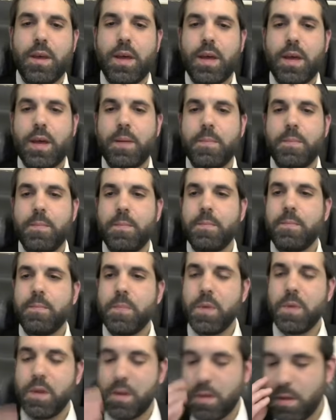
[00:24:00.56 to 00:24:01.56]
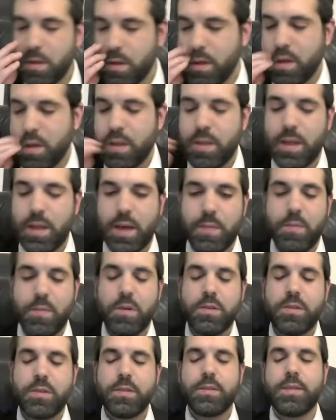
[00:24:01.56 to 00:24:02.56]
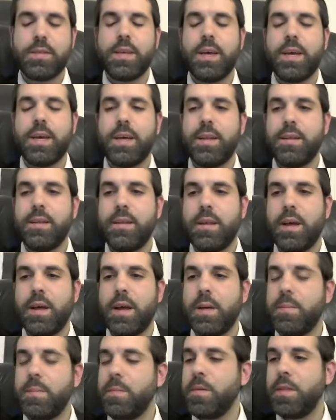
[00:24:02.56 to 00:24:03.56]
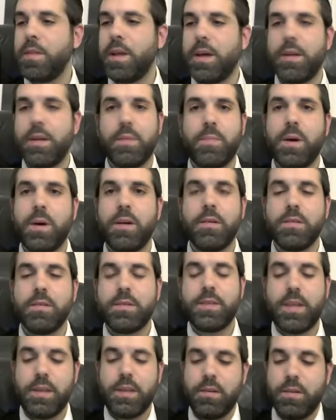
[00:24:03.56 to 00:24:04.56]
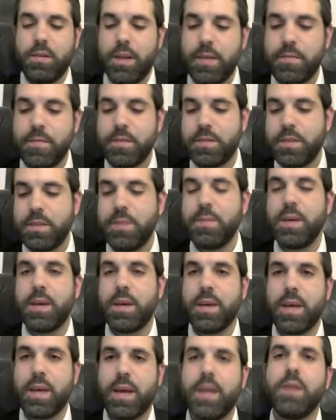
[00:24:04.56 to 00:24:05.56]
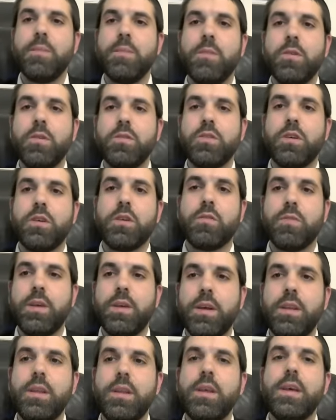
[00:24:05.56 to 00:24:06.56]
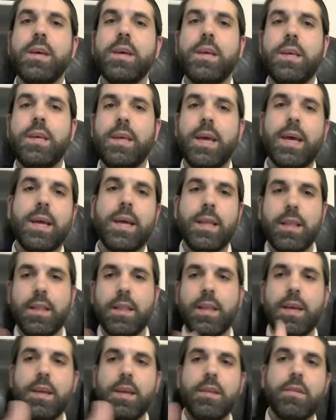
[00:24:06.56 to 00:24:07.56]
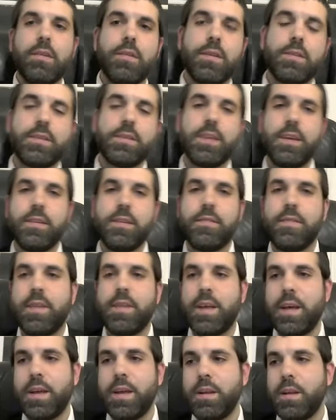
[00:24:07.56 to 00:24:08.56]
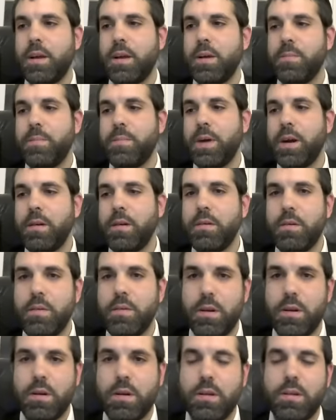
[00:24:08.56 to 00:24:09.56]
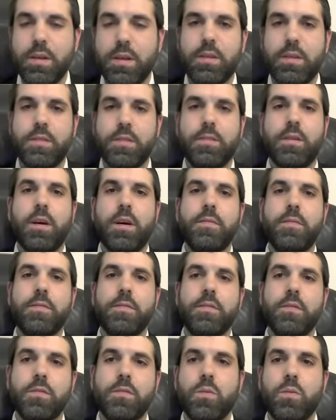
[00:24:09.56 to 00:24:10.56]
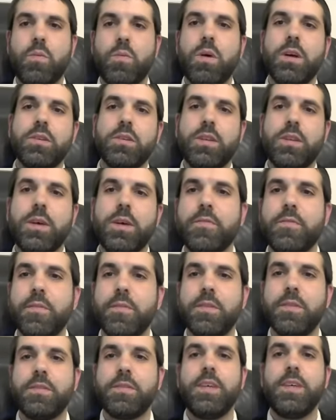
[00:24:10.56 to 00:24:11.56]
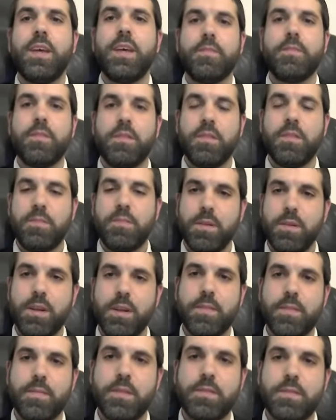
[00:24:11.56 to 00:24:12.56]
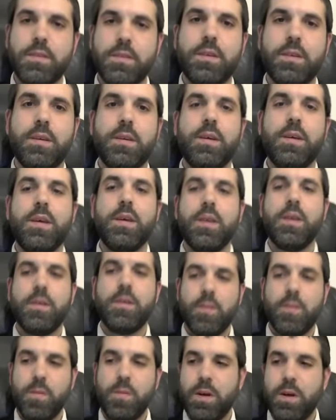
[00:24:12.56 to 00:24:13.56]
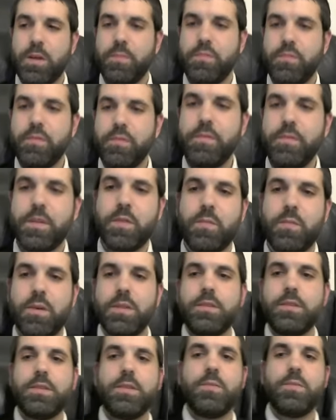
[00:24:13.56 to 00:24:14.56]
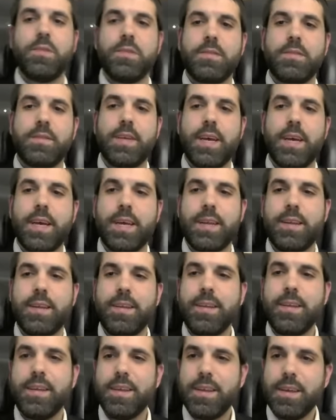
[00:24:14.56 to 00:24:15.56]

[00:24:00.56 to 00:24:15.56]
um, that Moshe said, um, that Paro said, You'll never see me again. Moshe agreed. Yet later it says that um, Paro and all his officers were washed up from the sea after the splitting of the sea. So we brought a proof that once someone's dead,